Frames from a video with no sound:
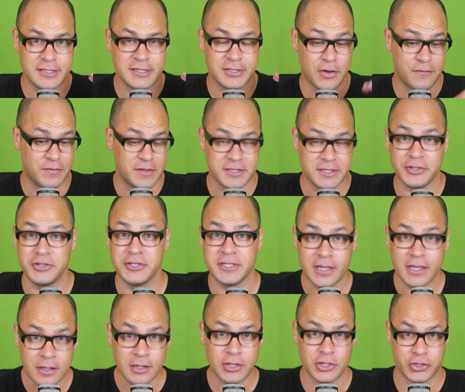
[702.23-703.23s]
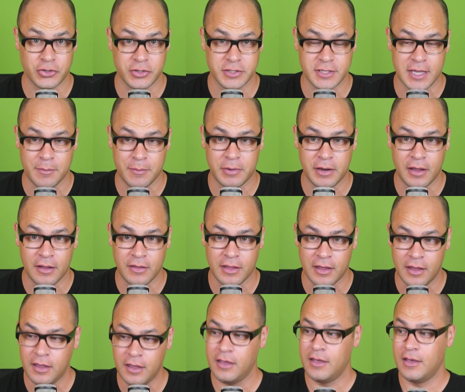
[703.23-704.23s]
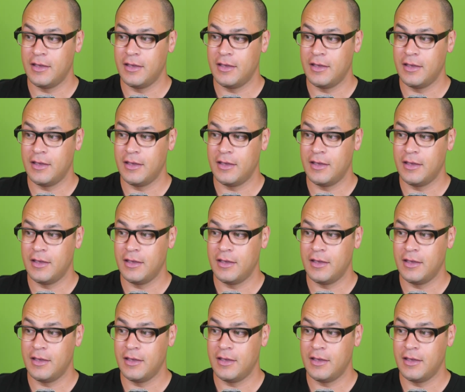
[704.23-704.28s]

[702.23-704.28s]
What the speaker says: So if there's a New Zealand insurance company out there